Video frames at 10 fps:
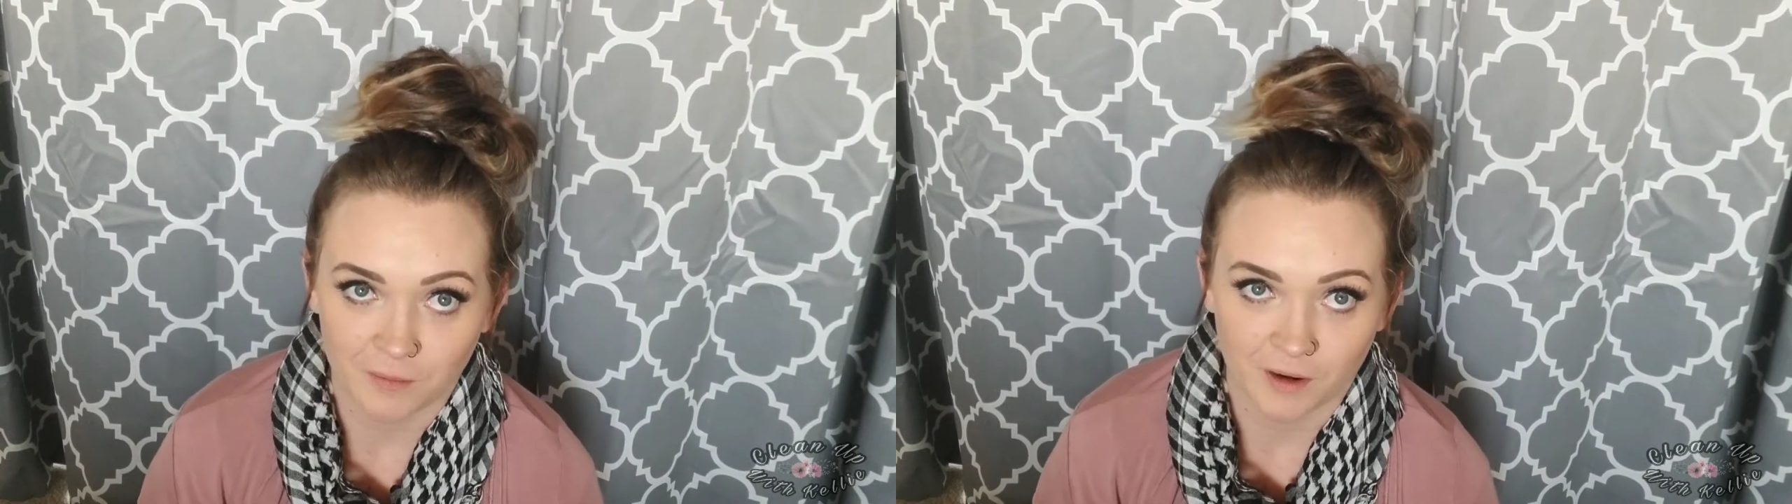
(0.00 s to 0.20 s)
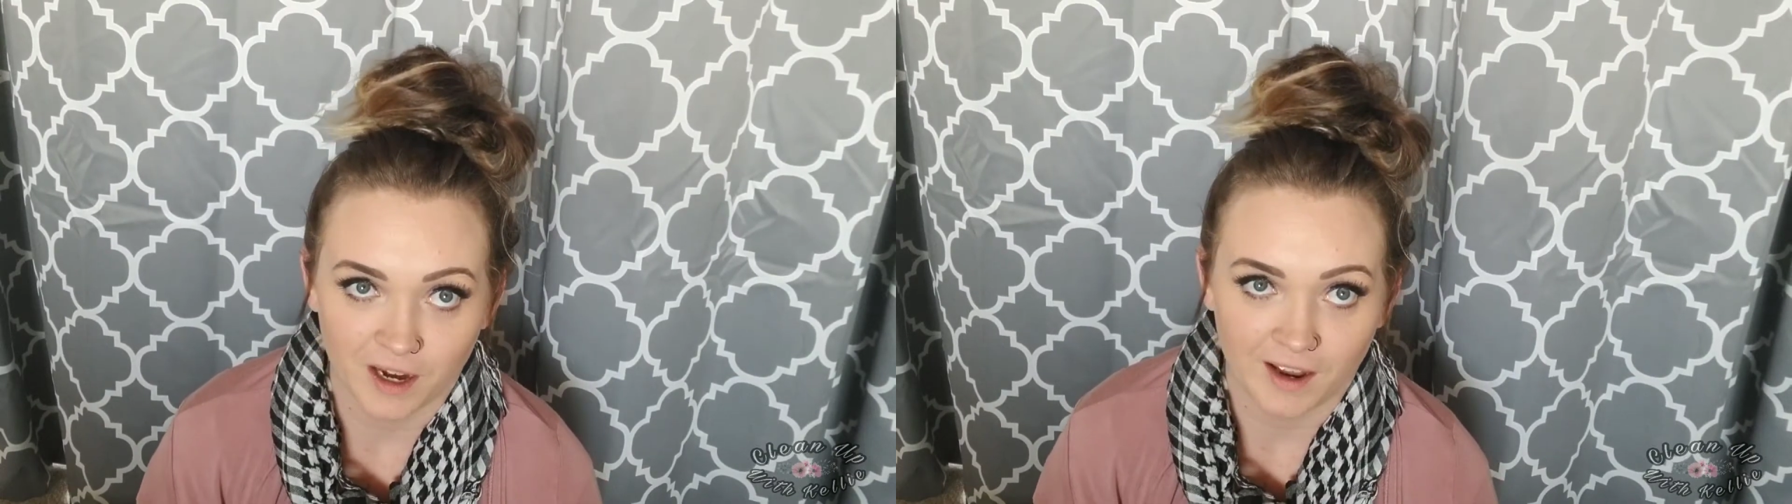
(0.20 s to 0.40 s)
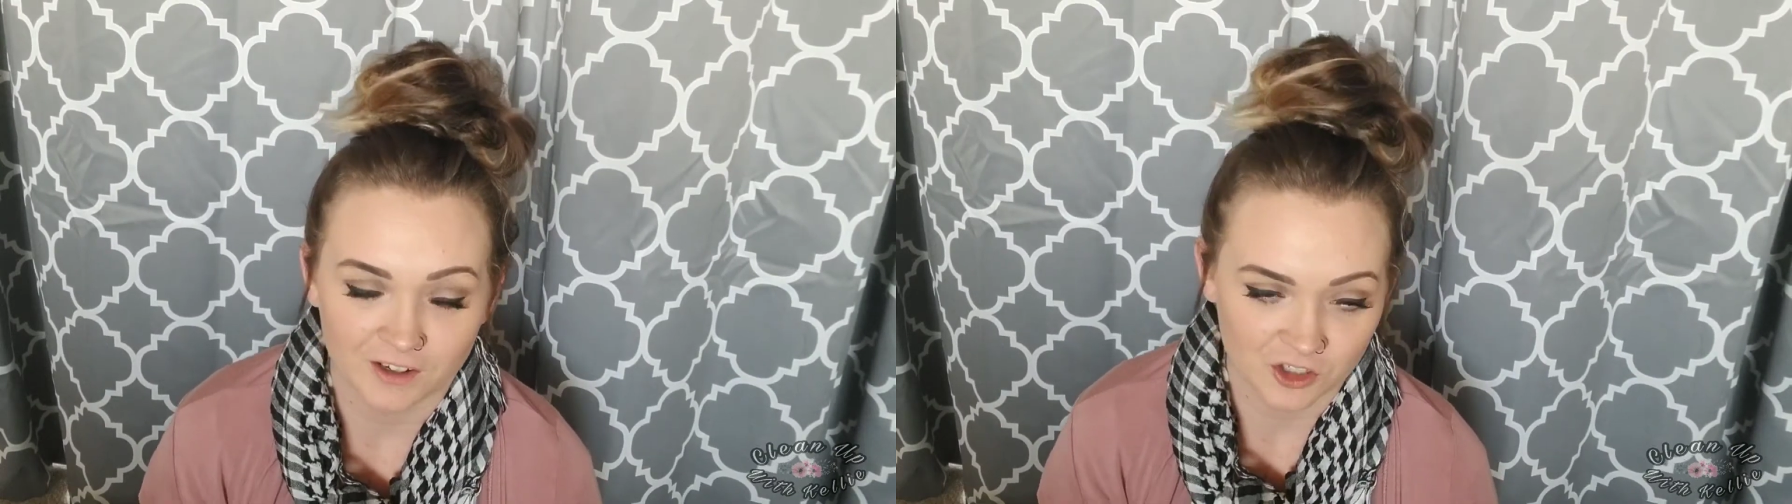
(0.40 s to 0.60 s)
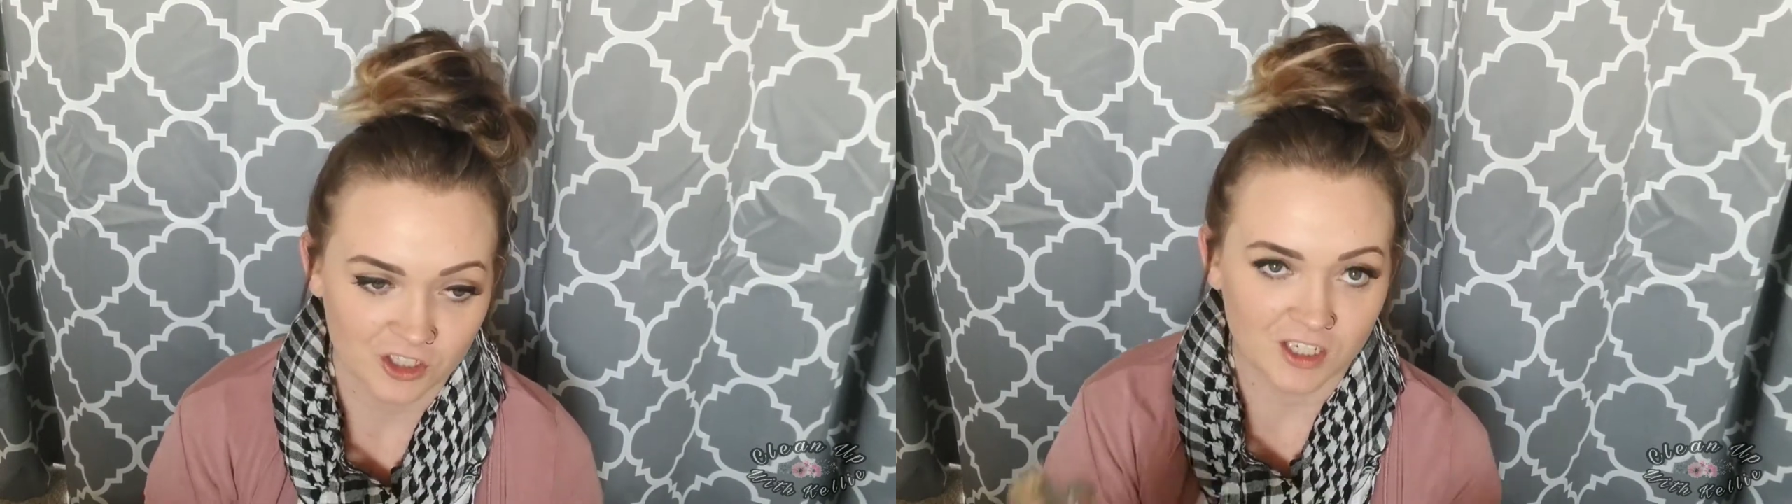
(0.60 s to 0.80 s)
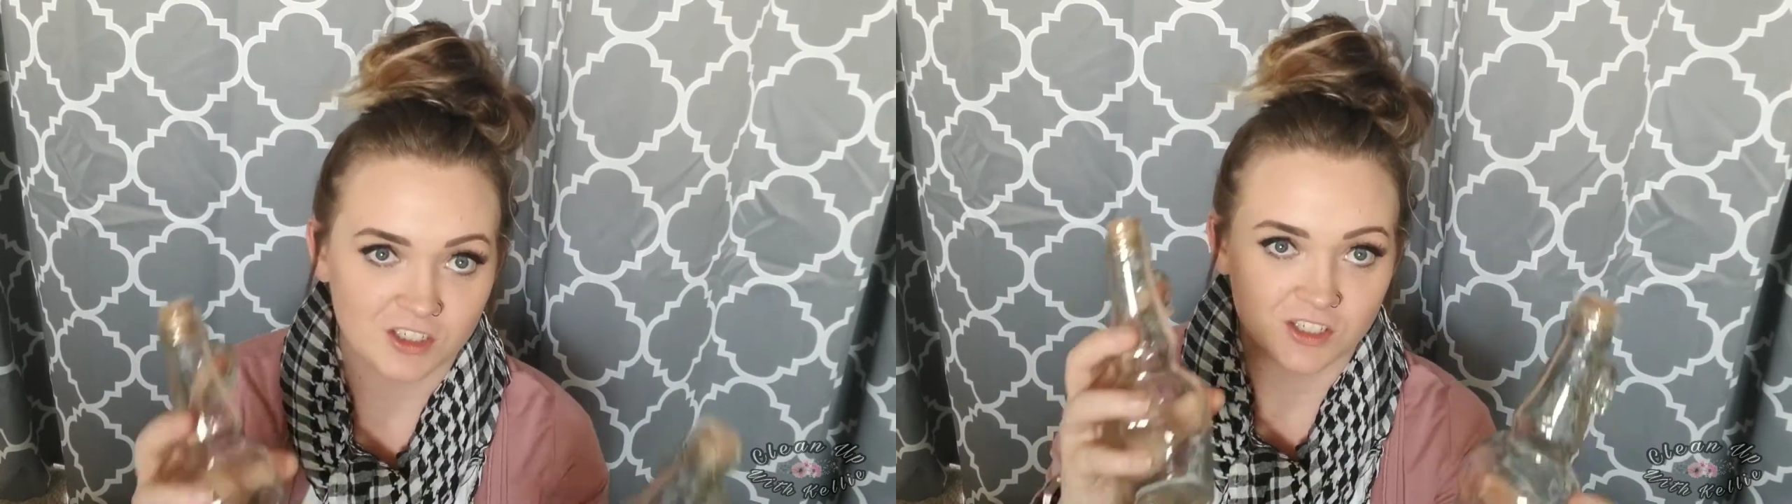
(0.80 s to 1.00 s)
but I
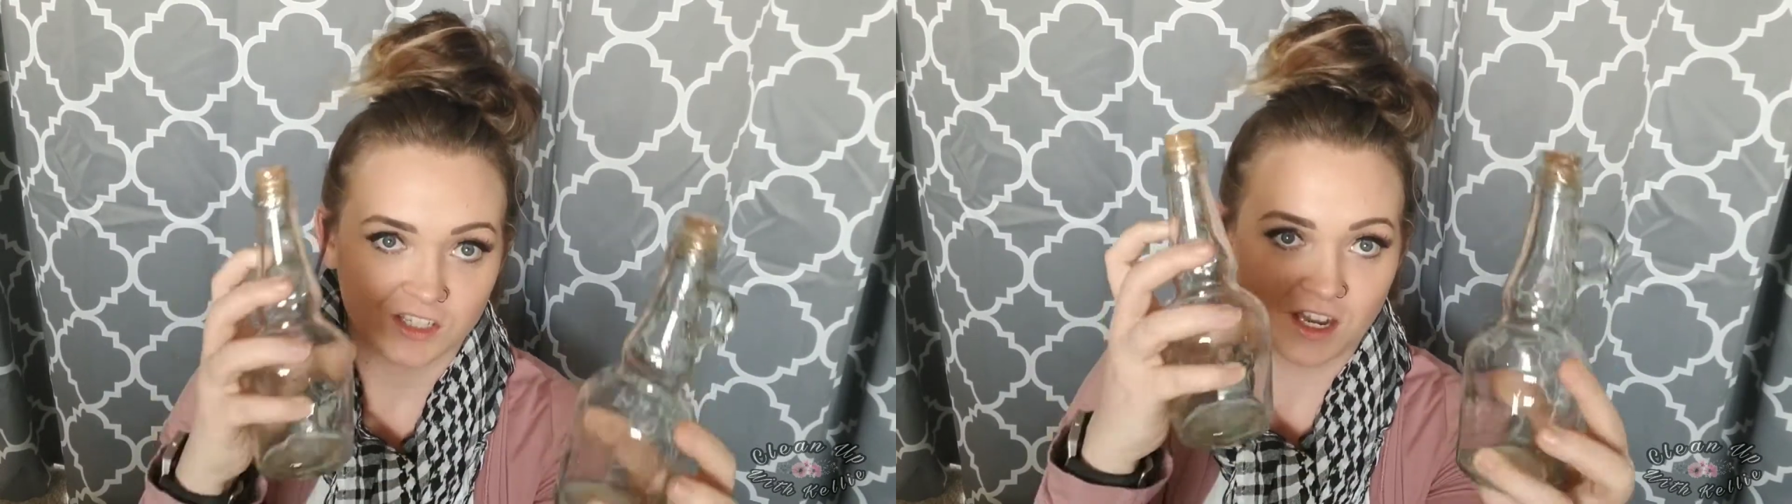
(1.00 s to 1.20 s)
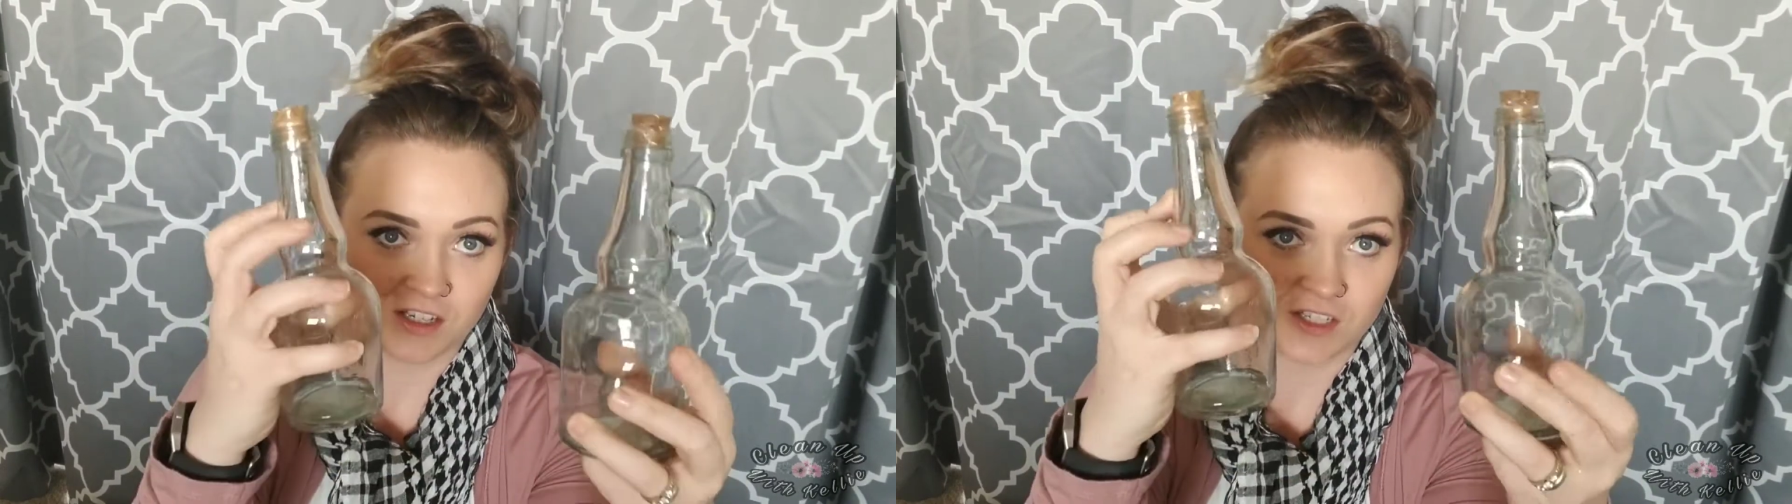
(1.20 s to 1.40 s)
actually just got